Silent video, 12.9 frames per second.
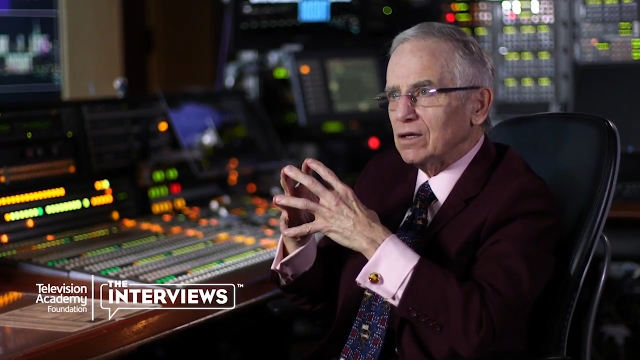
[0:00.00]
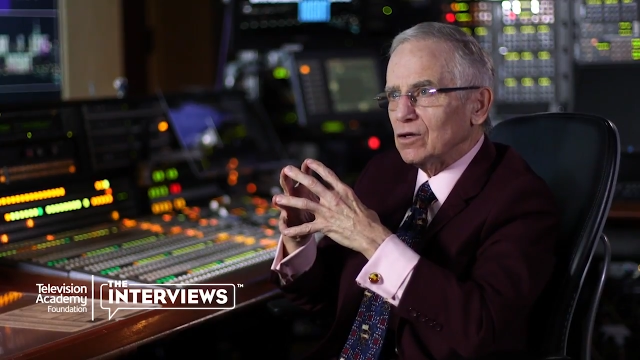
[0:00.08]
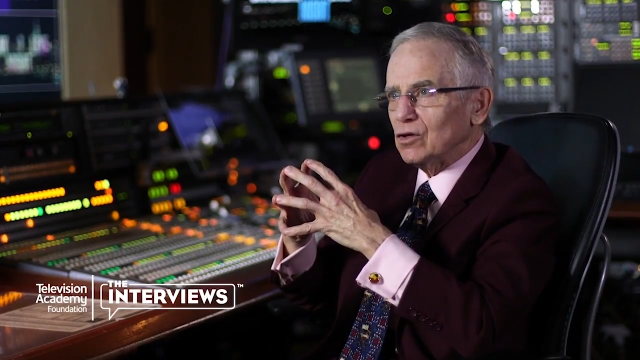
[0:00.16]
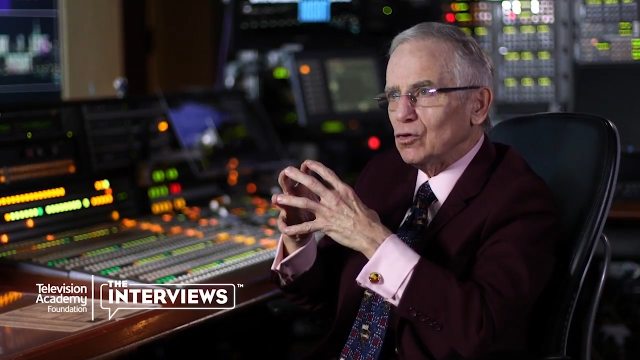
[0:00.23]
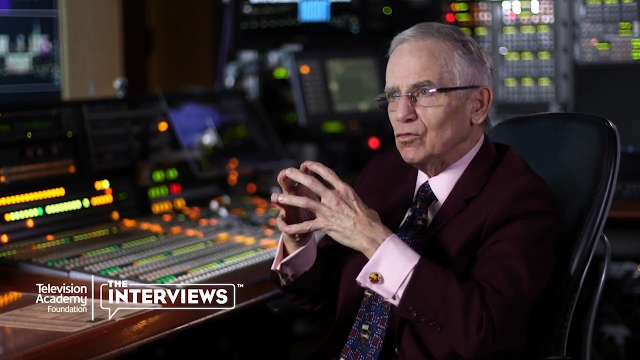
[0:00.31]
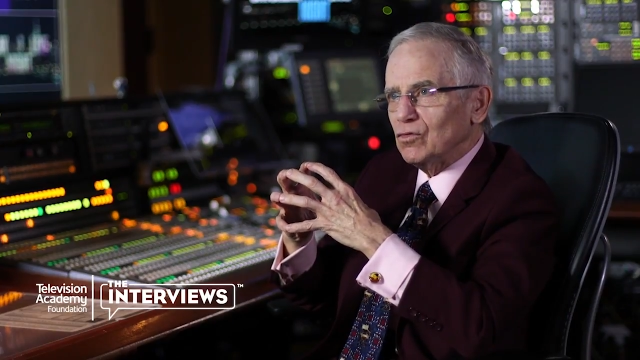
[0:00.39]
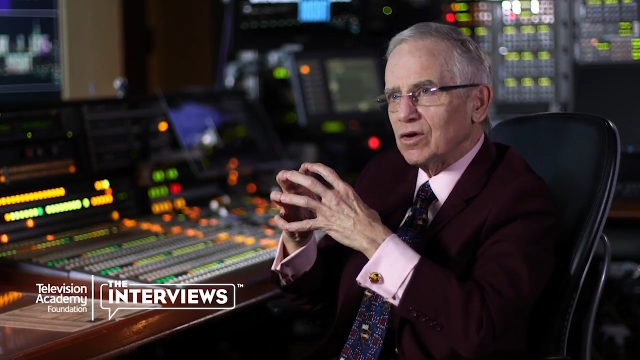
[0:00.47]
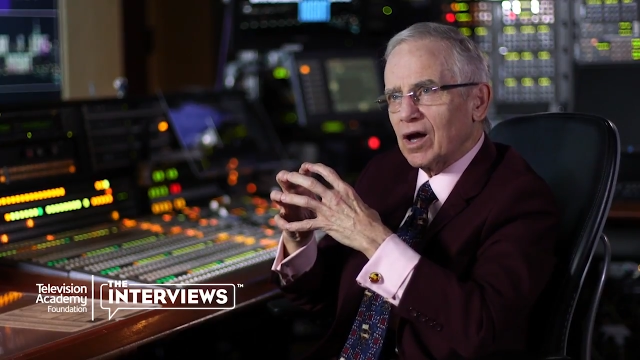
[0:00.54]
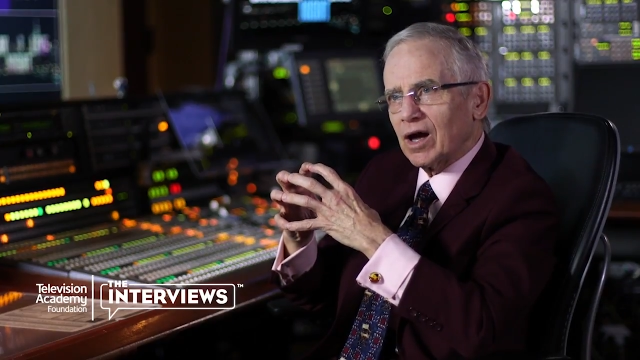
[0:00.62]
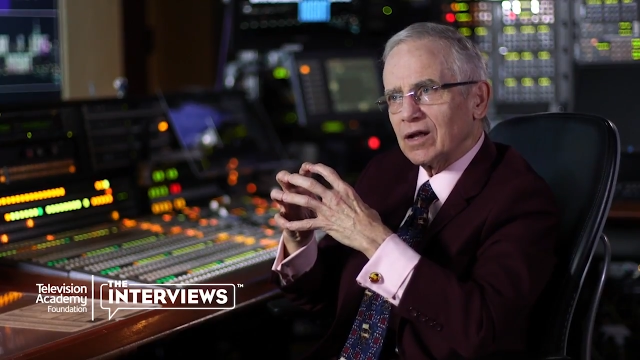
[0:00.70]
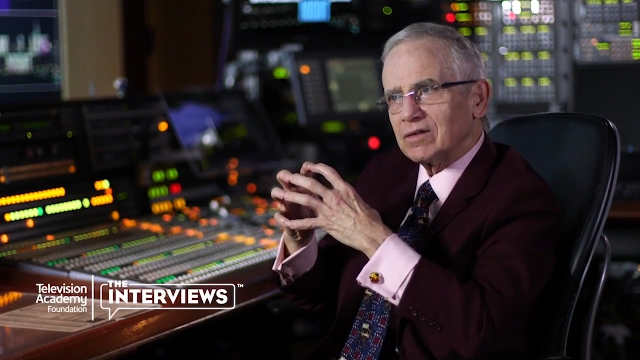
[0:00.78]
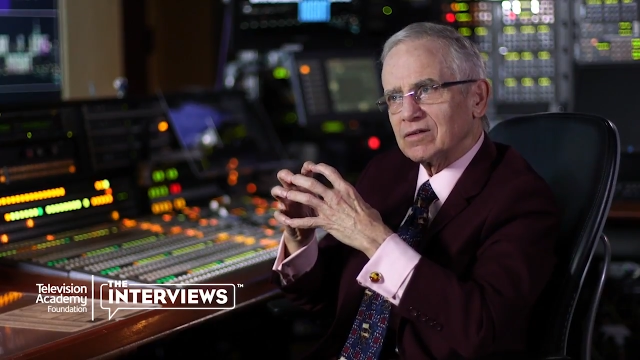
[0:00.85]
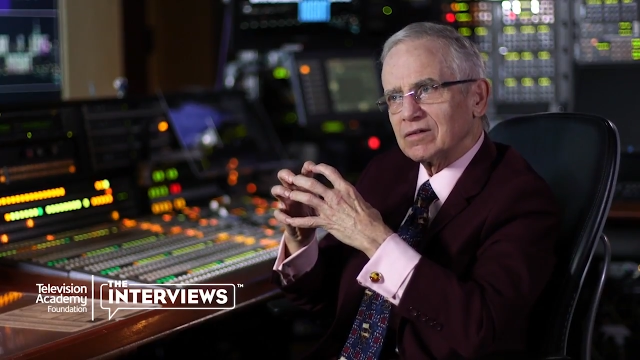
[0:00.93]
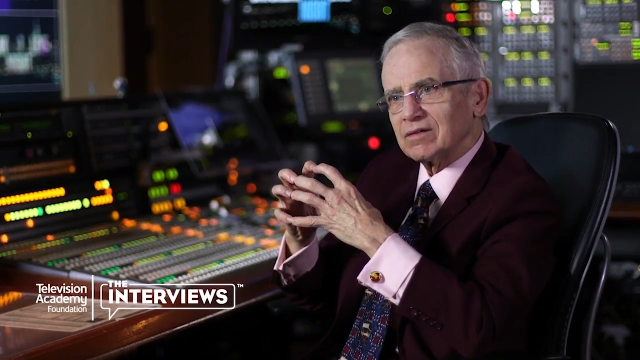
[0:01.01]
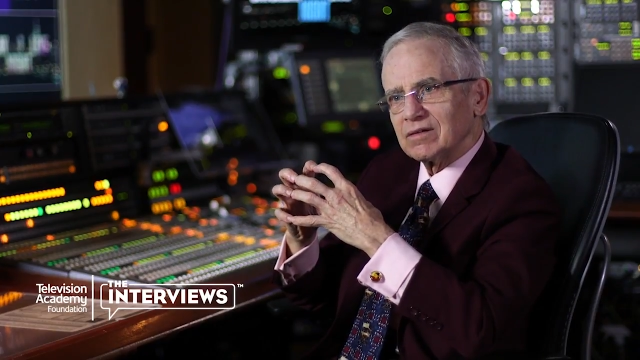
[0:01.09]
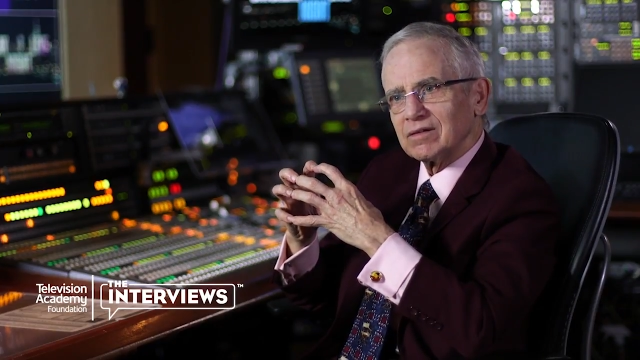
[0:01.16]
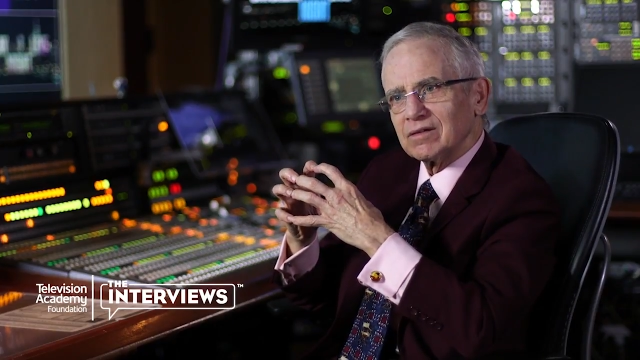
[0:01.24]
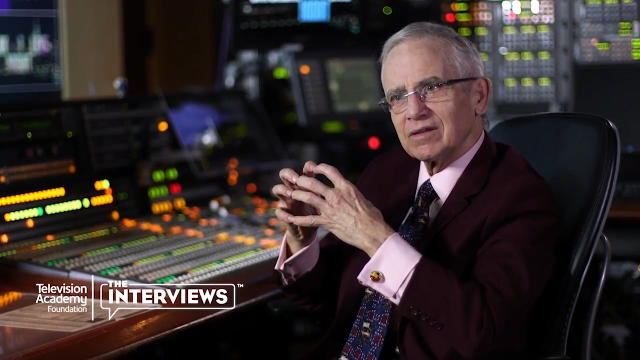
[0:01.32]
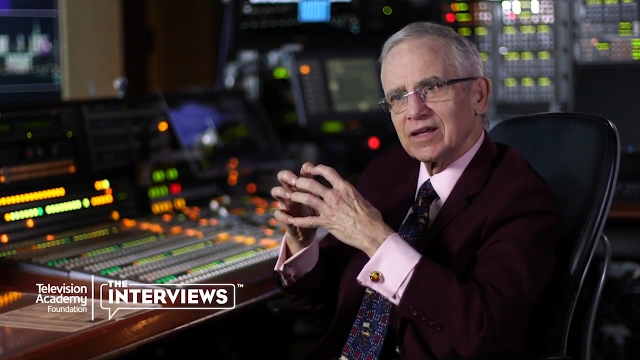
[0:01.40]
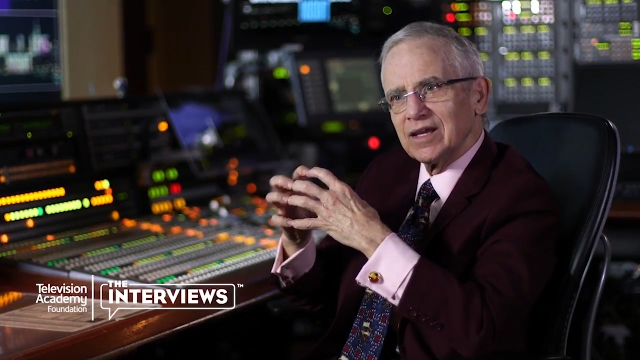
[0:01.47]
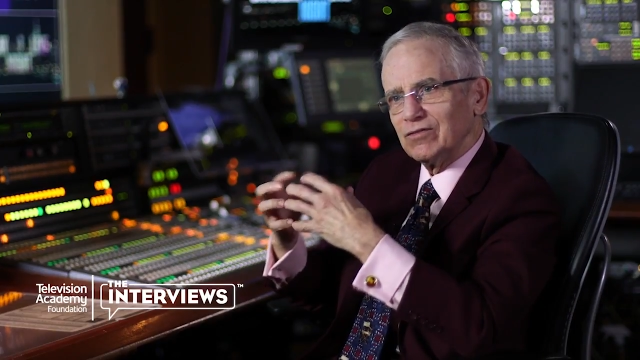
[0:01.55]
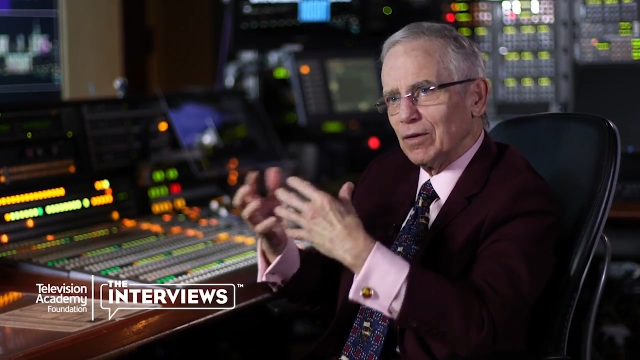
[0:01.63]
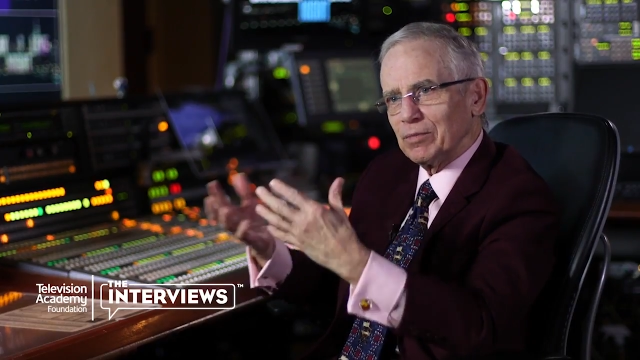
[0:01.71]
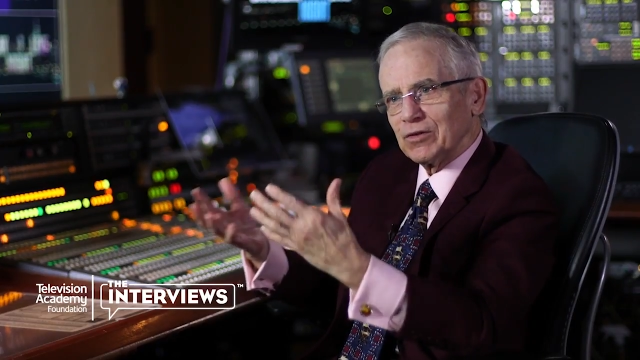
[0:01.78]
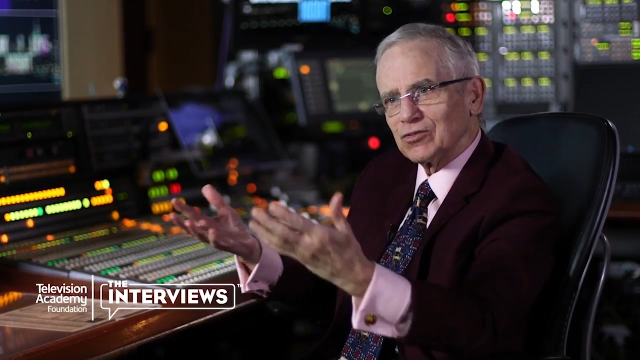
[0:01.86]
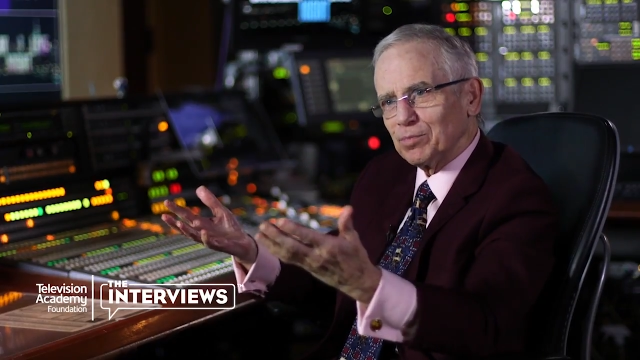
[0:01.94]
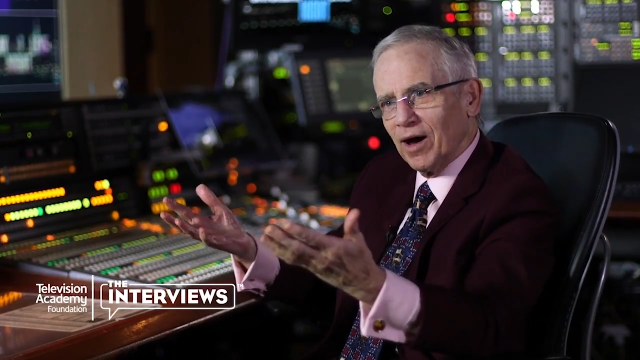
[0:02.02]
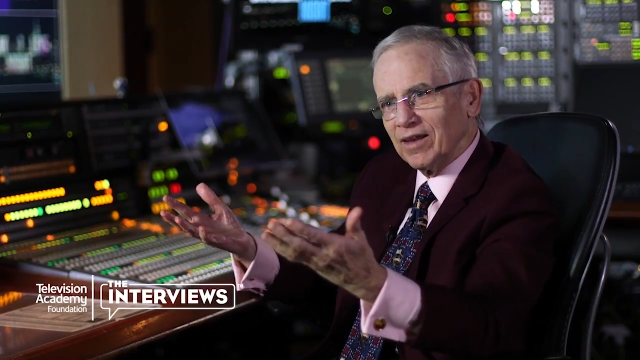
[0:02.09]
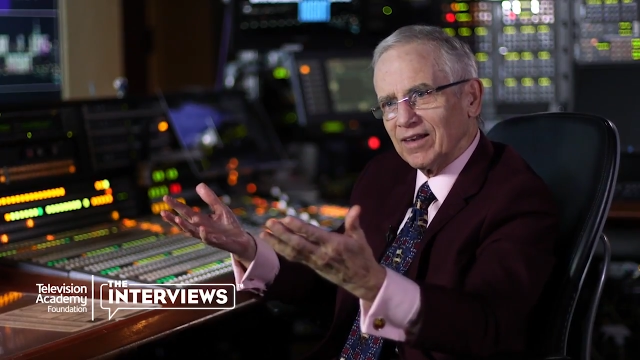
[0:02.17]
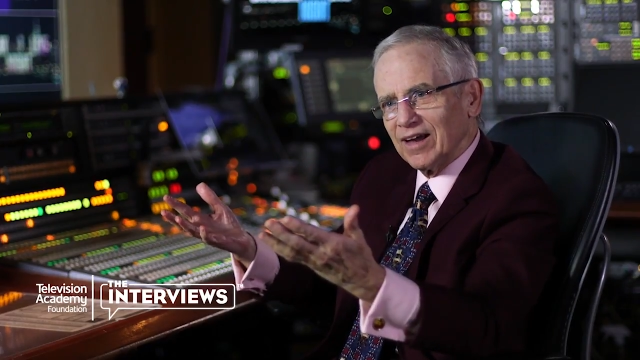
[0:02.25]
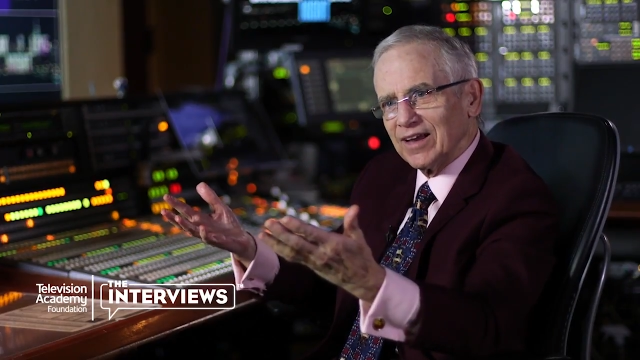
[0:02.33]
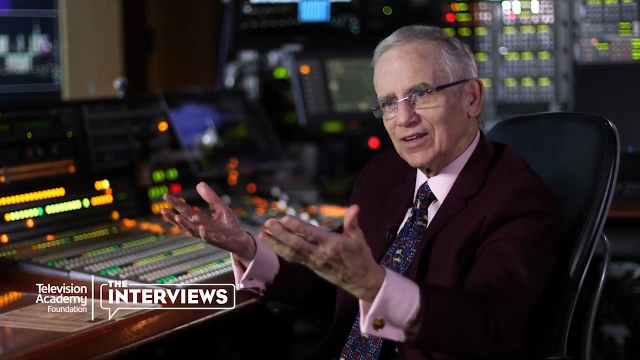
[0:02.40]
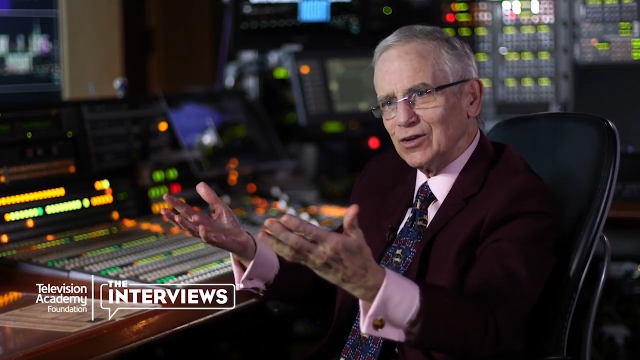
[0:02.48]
you've got to give up the spotlight.